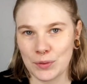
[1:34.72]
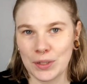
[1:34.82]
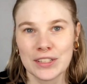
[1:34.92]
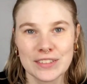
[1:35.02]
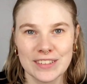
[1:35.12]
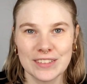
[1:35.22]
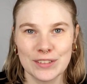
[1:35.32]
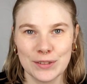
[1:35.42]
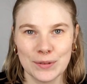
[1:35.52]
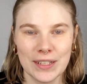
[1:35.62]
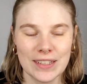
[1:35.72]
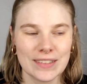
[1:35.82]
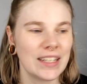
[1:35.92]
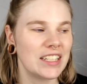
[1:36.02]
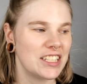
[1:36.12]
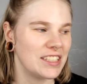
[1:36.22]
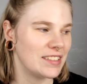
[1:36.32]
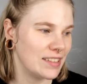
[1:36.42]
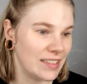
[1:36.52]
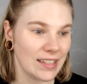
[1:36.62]
wanted to do this and she
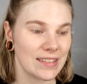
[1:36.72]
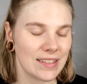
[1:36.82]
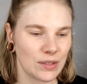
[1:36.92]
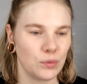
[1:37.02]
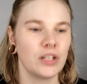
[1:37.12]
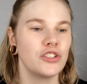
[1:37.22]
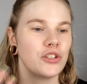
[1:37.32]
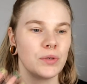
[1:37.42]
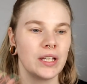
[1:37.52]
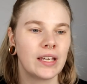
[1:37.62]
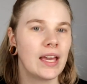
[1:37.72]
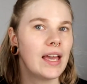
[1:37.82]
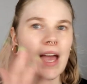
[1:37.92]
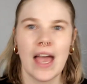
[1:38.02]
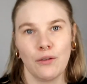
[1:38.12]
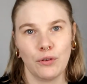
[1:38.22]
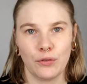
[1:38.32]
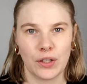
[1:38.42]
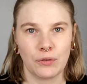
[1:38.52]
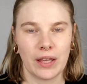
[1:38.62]
said yes. So we are doing
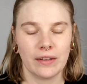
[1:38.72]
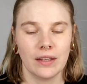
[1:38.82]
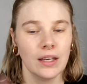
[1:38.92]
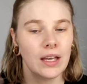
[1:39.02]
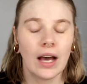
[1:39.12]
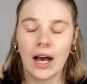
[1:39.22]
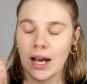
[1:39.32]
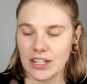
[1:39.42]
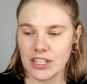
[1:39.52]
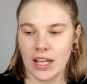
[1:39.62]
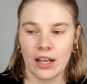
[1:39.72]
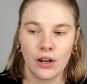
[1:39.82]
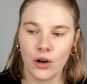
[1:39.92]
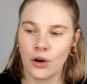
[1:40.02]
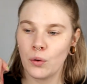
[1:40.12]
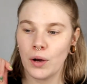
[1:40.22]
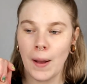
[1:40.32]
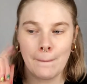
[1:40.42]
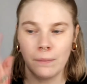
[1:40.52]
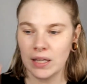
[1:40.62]
everything red. Eyeshadow,
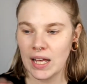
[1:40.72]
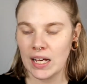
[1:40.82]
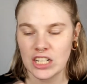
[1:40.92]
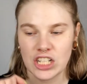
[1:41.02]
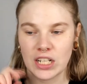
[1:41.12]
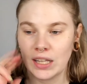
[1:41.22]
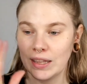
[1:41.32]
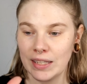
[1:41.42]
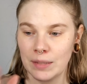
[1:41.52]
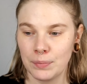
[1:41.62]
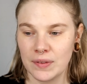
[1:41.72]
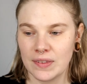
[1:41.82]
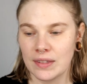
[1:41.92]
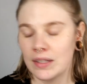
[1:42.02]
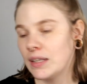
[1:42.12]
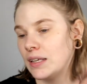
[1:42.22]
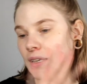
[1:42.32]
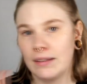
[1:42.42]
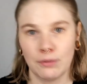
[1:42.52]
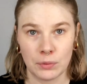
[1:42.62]
blush, lips.
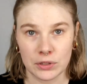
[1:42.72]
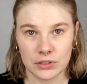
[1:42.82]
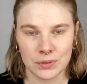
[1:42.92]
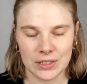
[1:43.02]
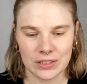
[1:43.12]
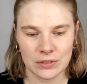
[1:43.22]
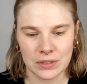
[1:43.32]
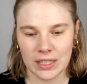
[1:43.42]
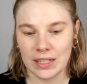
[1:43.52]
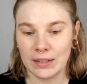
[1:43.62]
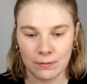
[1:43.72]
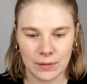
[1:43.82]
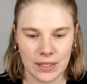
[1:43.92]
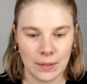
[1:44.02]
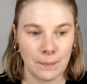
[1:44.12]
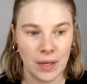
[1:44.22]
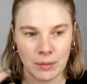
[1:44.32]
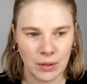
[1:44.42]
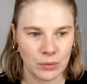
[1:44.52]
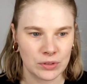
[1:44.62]
If we want to, we can do it. If we
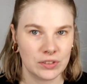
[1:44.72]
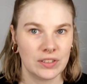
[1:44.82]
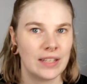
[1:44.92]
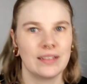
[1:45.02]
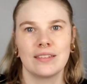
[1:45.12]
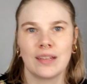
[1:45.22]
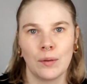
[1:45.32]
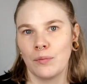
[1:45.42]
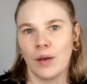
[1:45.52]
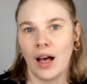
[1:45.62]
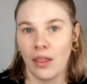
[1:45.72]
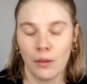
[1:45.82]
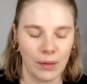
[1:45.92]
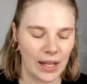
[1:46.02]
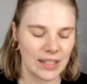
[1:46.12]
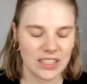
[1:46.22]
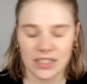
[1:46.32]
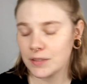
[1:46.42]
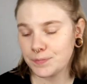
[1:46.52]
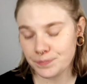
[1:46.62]
maybe want to take some other blush,